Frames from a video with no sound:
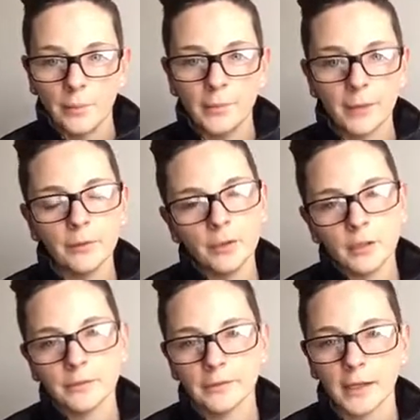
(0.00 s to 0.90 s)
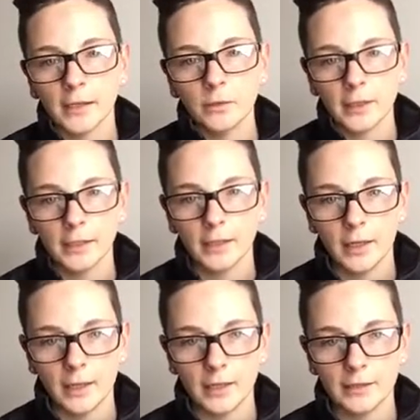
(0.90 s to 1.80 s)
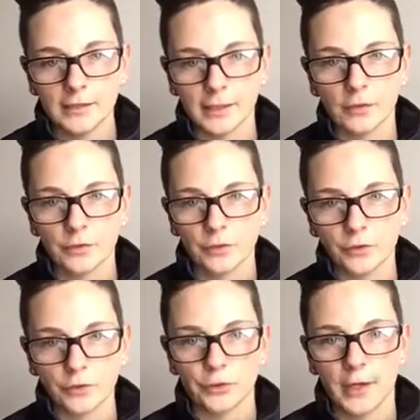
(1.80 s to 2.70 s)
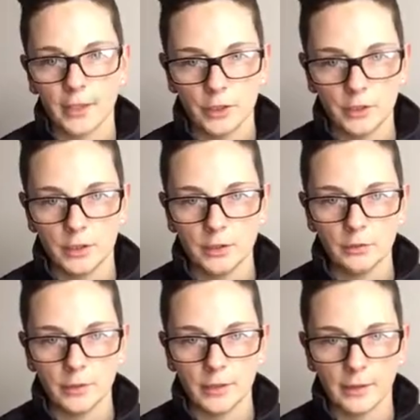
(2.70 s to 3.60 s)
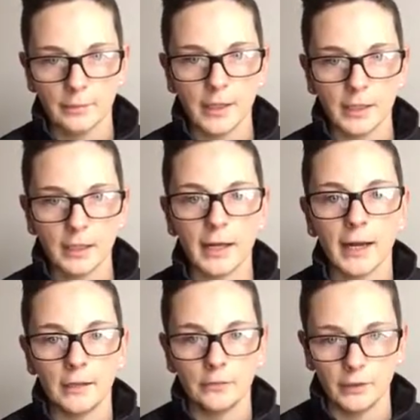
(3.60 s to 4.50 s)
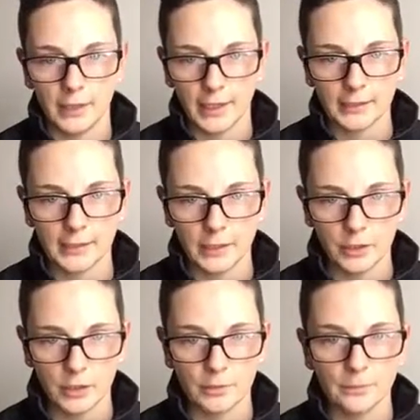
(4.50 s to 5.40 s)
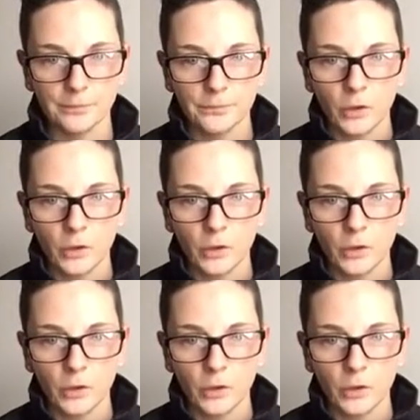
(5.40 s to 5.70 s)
maybe you need to evaluate a psychosocial strategy to do with them, like a guided relaxation